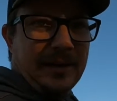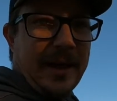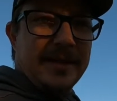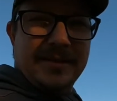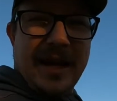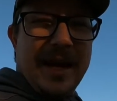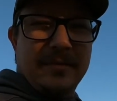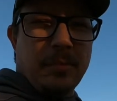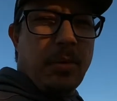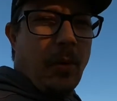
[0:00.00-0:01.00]
Lead is
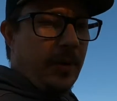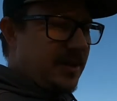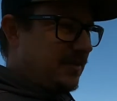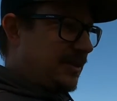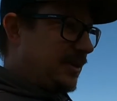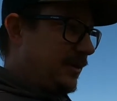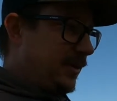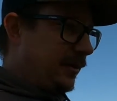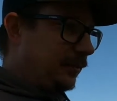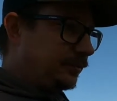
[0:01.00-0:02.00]
kind of a porous
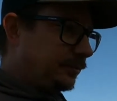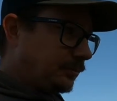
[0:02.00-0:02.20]
material.